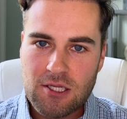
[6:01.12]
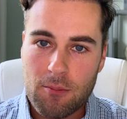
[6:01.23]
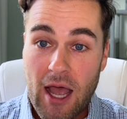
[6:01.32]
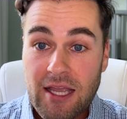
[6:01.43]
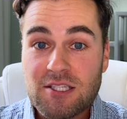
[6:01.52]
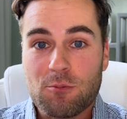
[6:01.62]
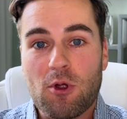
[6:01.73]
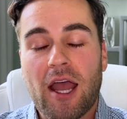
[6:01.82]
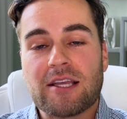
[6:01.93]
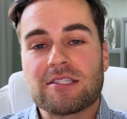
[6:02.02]
to my
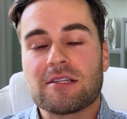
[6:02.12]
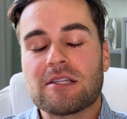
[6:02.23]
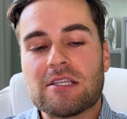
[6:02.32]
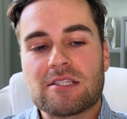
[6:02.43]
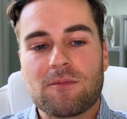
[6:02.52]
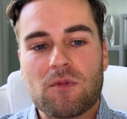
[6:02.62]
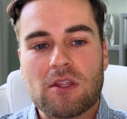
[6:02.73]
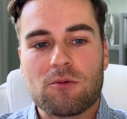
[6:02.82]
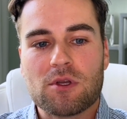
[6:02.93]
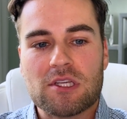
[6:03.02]
surprise, at least,
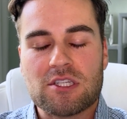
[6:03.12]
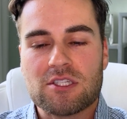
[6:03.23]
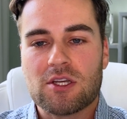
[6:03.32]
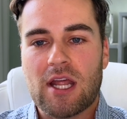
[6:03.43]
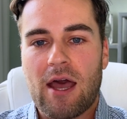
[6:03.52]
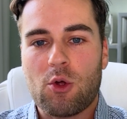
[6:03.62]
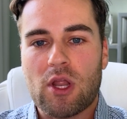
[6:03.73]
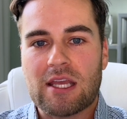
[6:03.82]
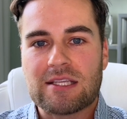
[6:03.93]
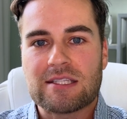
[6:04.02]
something that really stood out
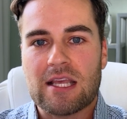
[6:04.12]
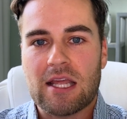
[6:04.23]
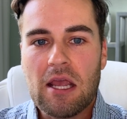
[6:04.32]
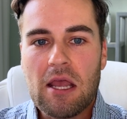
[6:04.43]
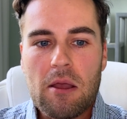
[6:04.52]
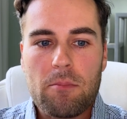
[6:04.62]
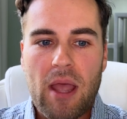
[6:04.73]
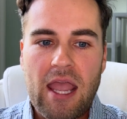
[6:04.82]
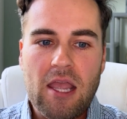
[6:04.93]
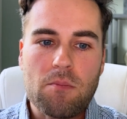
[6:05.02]
is that
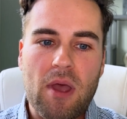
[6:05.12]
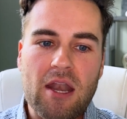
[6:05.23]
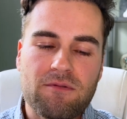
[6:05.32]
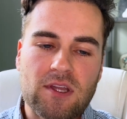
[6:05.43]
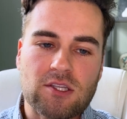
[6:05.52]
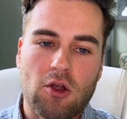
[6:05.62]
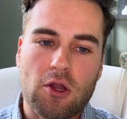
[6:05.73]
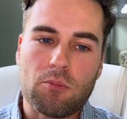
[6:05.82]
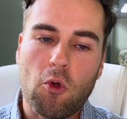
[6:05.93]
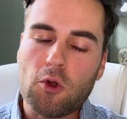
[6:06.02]
pay and benefits
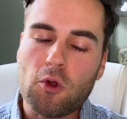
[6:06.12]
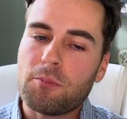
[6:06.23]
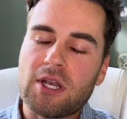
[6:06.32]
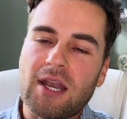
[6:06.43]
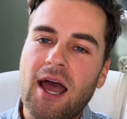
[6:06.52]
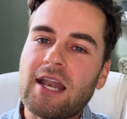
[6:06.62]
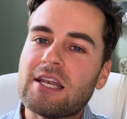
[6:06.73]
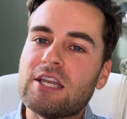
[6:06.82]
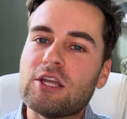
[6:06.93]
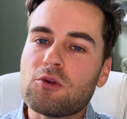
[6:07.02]
are important, but not
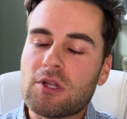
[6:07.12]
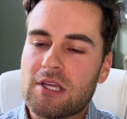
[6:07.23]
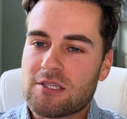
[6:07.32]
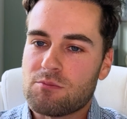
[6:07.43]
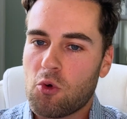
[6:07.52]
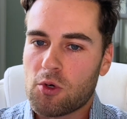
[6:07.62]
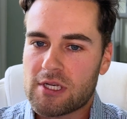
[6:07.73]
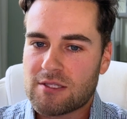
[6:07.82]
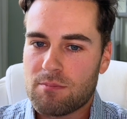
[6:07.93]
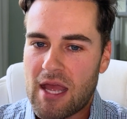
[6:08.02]
nearly as
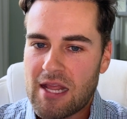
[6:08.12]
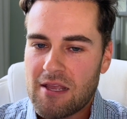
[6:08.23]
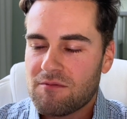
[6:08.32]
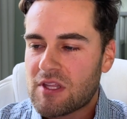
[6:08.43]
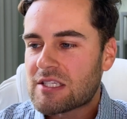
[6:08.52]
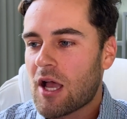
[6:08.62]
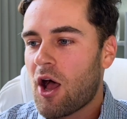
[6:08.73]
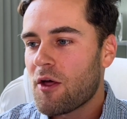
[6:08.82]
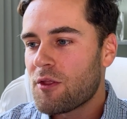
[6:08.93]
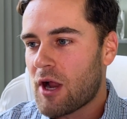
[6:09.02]
important as many of these
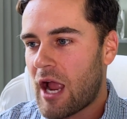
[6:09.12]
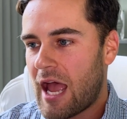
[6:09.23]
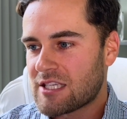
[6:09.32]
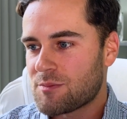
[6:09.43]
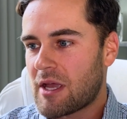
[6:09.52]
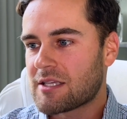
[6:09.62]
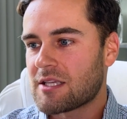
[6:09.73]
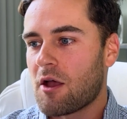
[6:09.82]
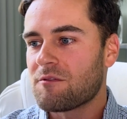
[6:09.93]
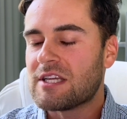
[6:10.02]
other aspects
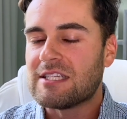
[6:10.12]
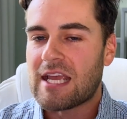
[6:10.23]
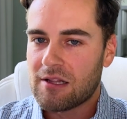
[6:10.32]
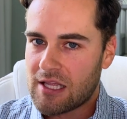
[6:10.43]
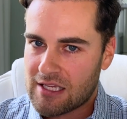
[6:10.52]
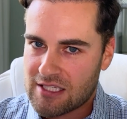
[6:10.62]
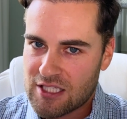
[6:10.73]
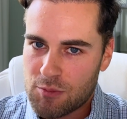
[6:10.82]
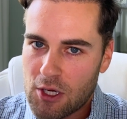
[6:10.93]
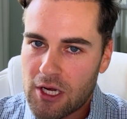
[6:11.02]
of the daily
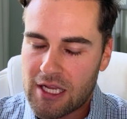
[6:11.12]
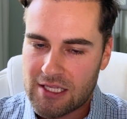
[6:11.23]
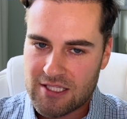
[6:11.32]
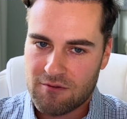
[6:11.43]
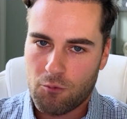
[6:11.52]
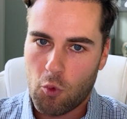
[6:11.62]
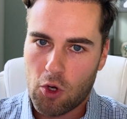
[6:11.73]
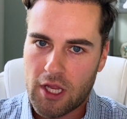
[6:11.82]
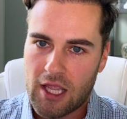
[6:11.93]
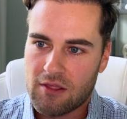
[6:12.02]
experience of
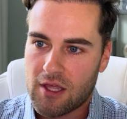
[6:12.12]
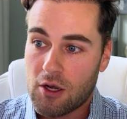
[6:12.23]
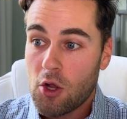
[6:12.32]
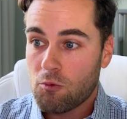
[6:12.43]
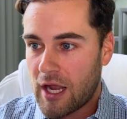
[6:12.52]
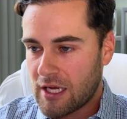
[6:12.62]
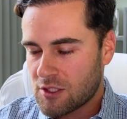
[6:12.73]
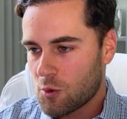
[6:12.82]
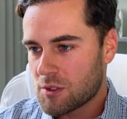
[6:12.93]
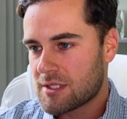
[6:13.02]
working that rank
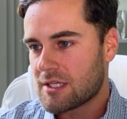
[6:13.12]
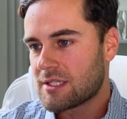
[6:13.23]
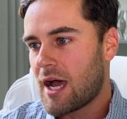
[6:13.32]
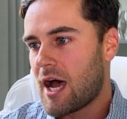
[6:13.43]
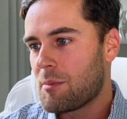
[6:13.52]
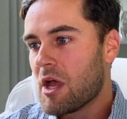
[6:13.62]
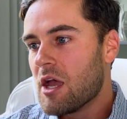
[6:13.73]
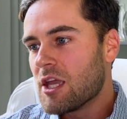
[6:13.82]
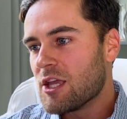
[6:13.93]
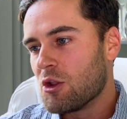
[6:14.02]
towards the top.
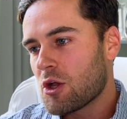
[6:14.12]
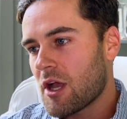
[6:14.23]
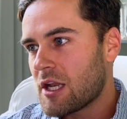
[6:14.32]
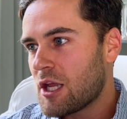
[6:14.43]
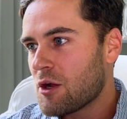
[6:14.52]
You look on